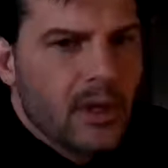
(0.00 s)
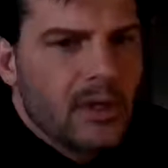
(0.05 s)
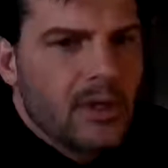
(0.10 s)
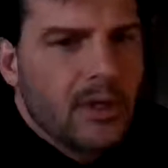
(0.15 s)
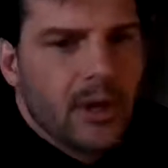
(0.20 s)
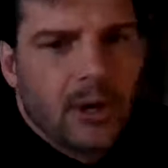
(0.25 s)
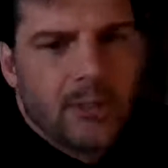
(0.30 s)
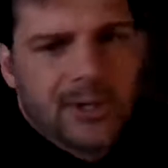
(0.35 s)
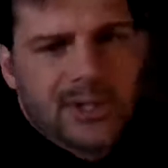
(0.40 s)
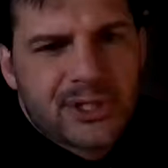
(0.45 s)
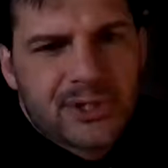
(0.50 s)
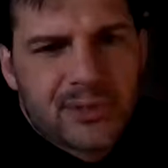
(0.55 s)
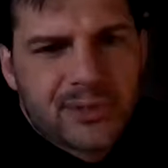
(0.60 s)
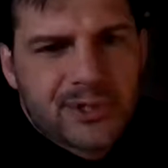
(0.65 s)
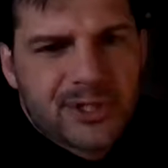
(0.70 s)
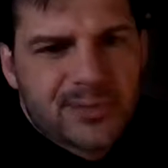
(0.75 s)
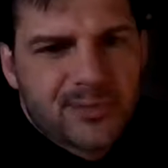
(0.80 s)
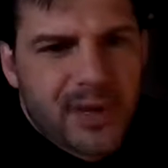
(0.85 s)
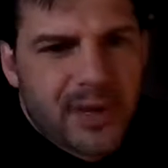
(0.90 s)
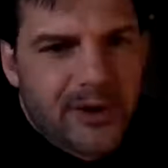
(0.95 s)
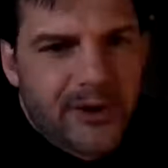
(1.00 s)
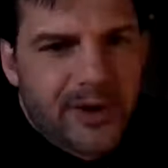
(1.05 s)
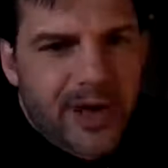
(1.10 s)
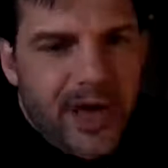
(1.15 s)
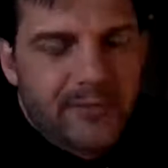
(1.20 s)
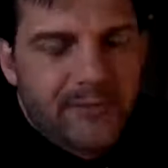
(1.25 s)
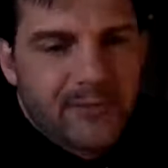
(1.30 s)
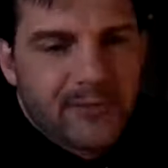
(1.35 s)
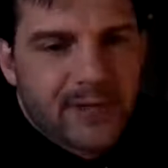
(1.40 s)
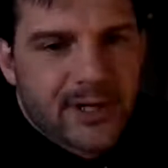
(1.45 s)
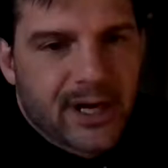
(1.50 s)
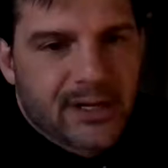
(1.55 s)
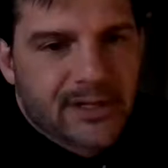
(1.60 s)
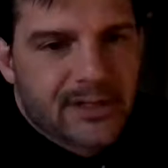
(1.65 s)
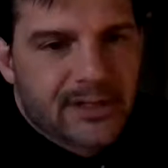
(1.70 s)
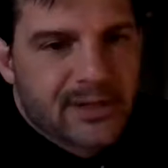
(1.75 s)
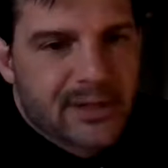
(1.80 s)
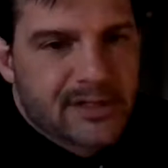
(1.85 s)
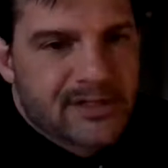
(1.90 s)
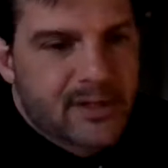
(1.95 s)
you know how much you can spend on
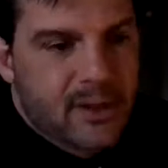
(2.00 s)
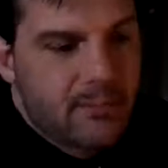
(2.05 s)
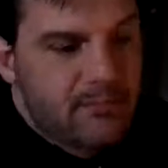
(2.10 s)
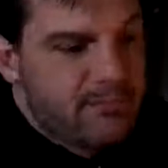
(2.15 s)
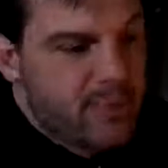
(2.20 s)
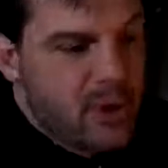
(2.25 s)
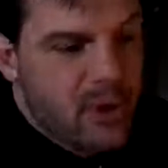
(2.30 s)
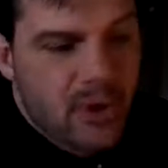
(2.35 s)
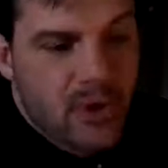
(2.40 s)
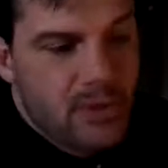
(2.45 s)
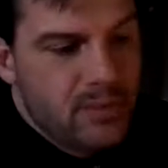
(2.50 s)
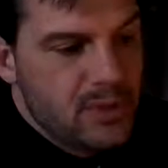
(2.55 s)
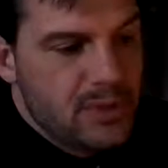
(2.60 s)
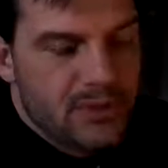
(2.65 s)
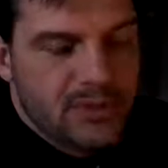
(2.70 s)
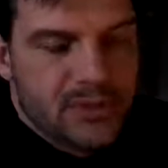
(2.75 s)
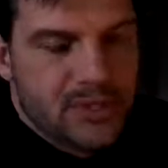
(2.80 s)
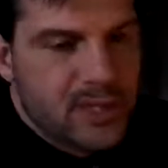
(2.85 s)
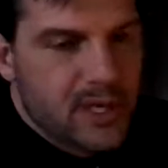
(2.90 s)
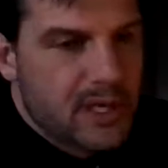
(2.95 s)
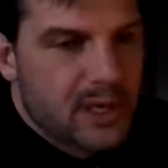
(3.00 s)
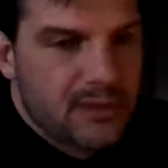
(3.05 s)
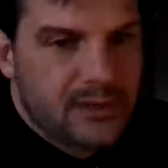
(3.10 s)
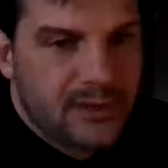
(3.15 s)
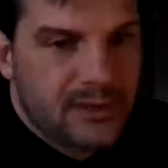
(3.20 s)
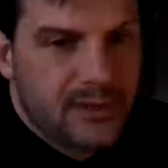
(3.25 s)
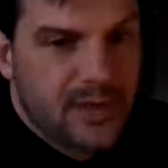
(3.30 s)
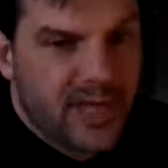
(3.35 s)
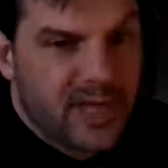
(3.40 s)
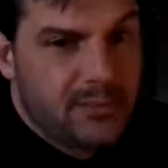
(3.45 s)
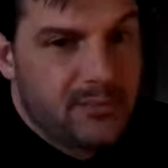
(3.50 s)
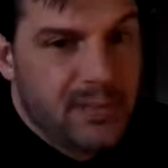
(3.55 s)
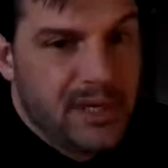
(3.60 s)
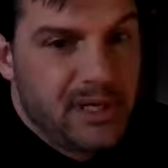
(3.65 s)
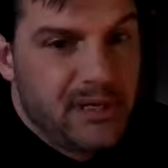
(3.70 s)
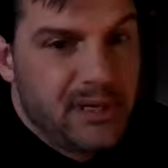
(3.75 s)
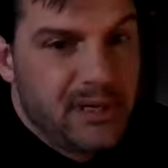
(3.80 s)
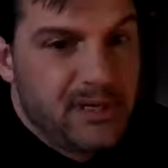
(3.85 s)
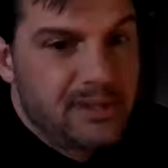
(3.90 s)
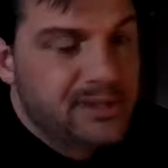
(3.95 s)
advertising. That's a bonus scale to like
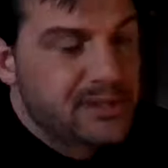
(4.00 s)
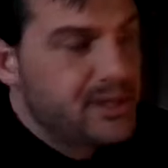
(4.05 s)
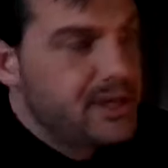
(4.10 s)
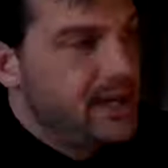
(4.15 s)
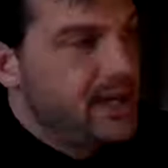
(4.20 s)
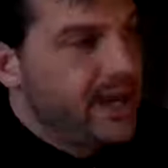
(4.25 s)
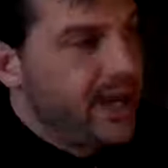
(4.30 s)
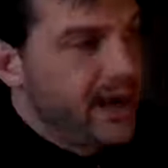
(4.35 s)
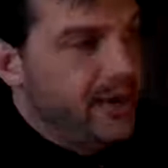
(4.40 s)
millions.